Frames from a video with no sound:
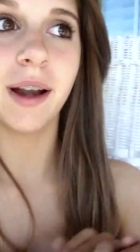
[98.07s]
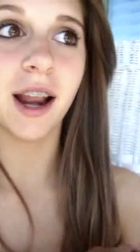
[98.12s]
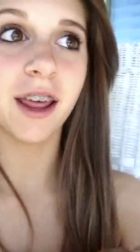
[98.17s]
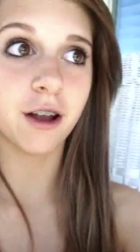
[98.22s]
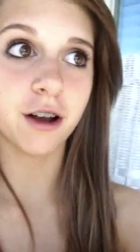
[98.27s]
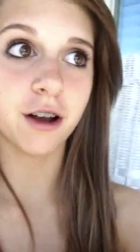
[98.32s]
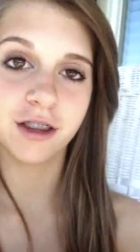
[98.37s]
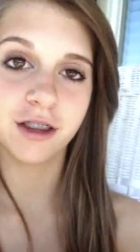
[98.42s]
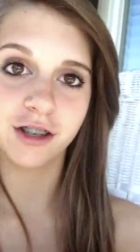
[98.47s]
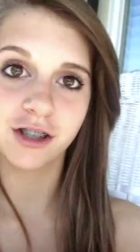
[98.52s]
when I
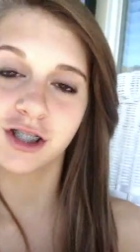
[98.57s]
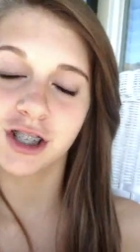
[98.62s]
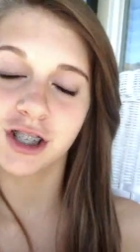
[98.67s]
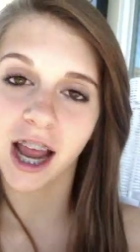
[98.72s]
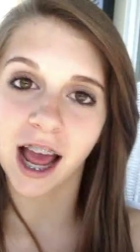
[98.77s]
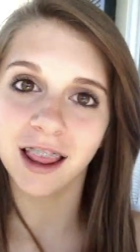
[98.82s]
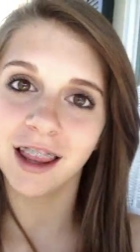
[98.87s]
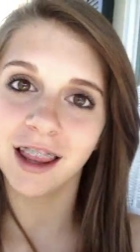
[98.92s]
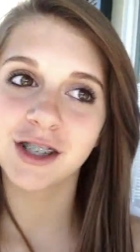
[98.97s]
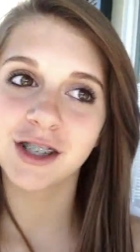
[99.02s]
thought of this
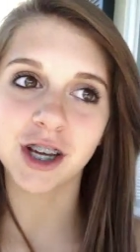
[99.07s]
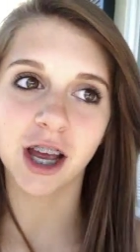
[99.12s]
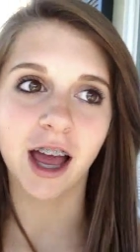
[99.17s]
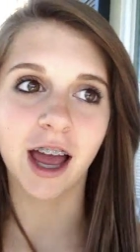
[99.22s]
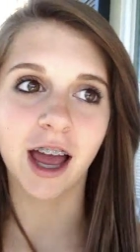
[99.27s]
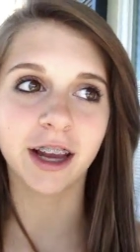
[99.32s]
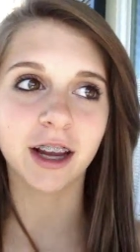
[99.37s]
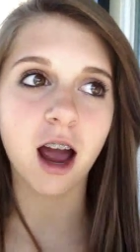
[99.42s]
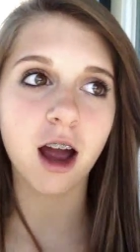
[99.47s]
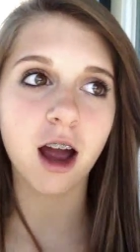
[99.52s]
challenge,
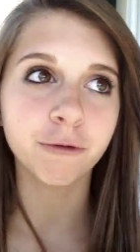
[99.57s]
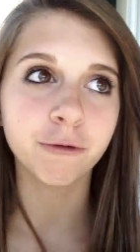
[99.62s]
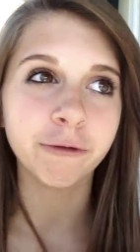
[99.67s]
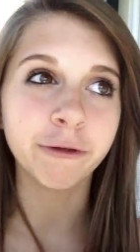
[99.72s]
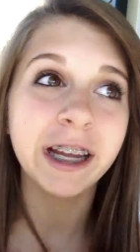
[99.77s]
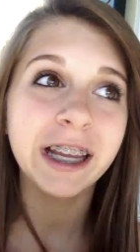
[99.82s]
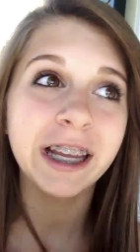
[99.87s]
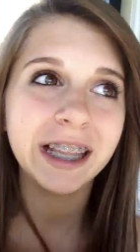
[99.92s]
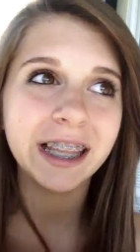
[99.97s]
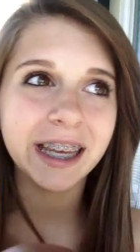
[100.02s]
I got
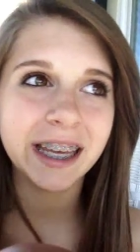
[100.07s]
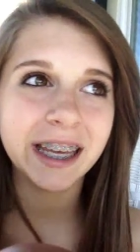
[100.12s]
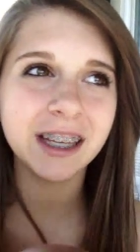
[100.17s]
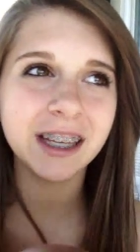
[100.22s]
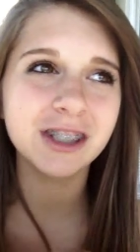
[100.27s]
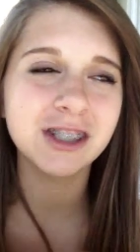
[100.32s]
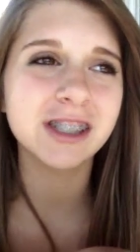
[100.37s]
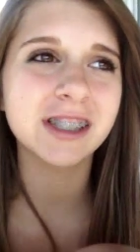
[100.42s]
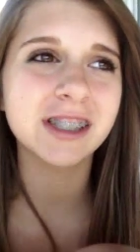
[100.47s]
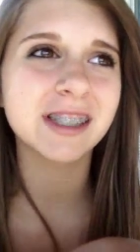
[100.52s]

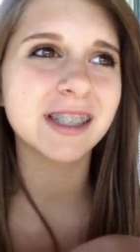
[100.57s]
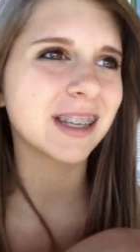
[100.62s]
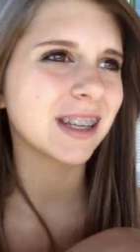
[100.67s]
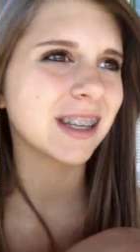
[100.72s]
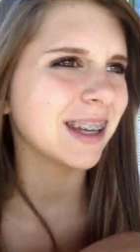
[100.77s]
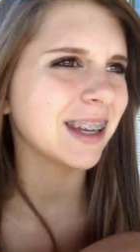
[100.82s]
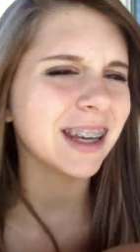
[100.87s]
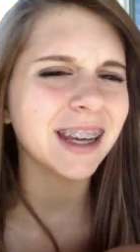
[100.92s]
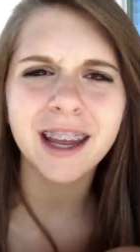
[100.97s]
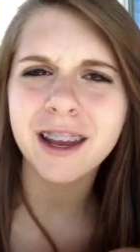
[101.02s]
really just
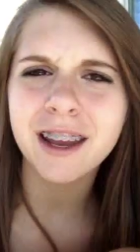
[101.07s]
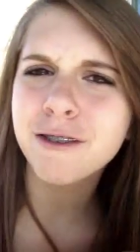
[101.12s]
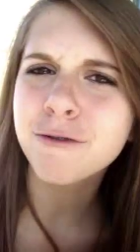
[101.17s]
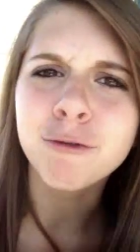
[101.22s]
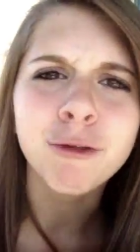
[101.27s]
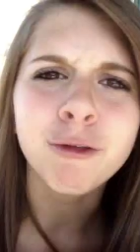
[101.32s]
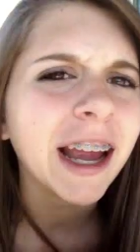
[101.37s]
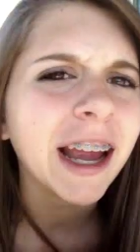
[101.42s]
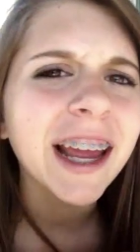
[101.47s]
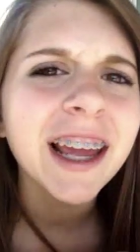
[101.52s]

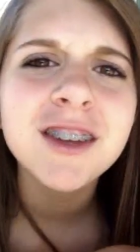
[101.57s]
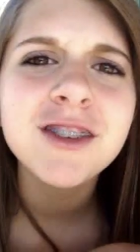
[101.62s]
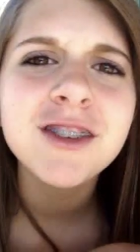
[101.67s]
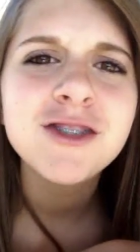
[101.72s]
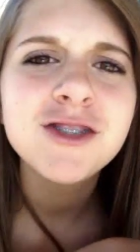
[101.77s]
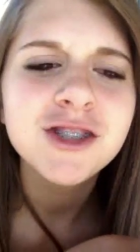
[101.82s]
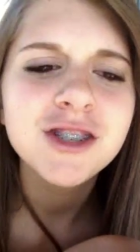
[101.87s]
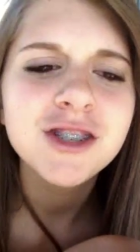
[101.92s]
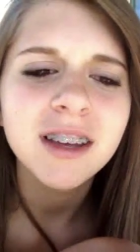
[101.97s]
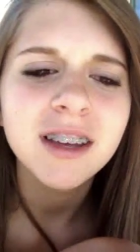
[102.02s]

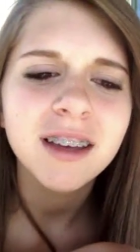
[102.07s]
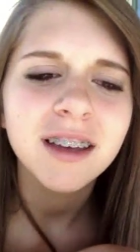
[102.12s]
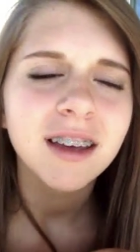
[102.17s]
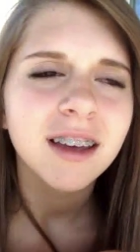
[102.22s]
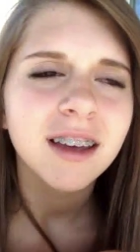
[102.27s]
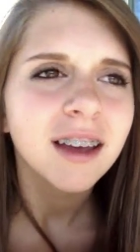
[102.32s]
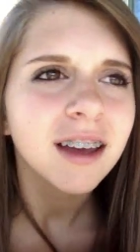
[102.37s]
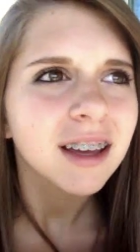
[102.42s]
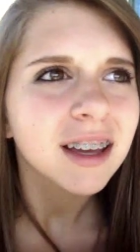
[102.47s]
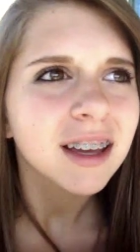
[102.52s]
enraged
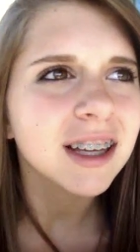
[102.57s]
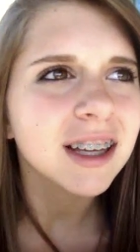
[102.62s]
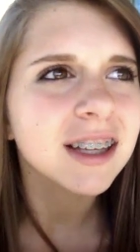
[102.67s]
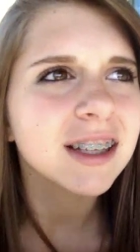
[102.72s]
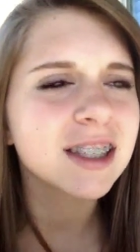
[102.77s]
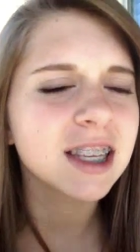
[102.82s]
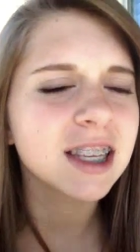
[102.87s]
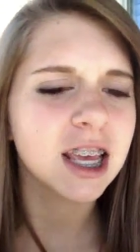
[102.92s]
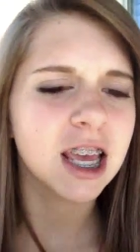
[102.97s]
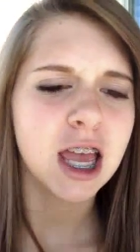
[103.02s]

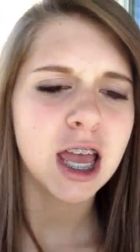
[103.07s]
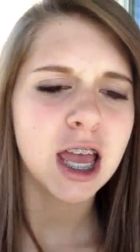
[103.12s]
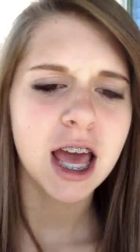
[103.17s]
because